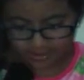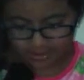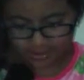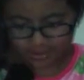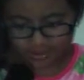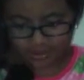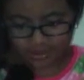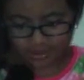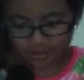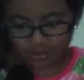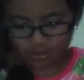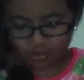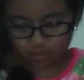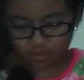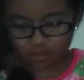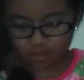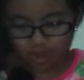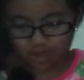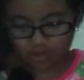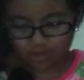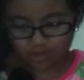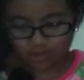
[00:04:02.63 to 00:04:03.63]
need to
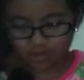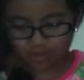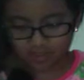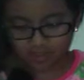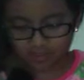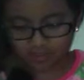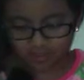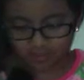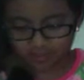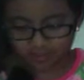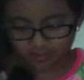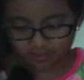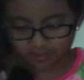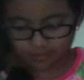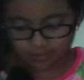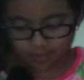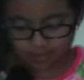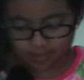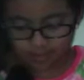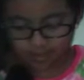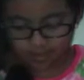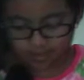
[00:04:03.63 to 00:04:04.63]
stretch them a little
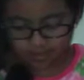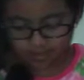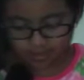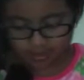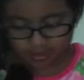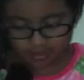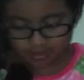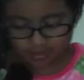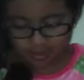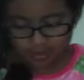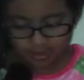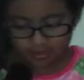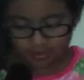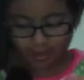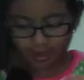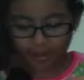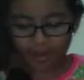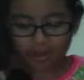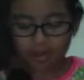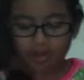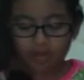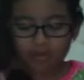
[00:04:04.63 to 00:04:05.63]
bit. Okay,
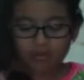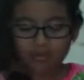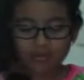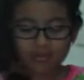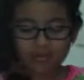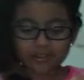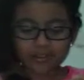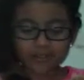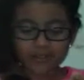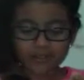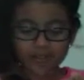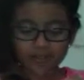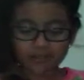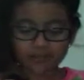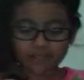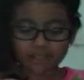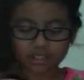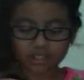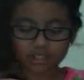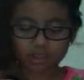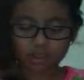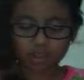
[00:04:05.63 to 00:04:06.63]
Rarity hair is
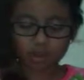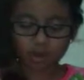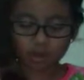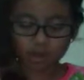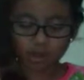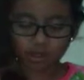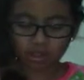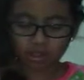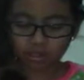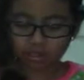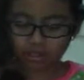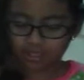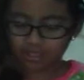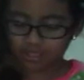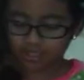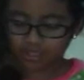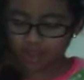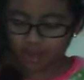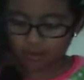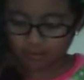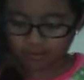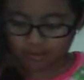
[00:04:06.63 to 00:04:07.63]
so curly.
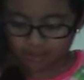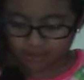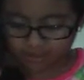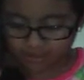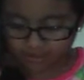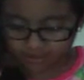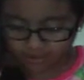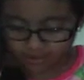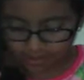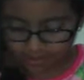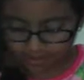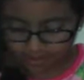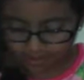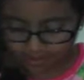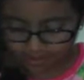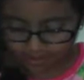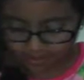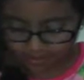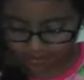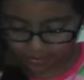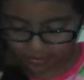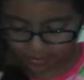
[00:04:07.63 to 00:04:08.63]
Now we're just gonna make
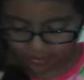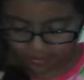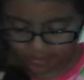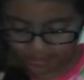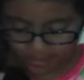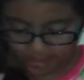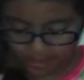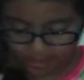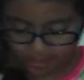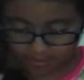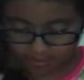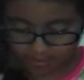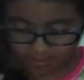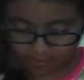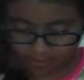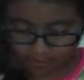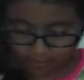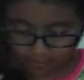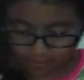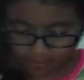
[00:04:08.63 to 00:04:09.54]
the Rarity hair so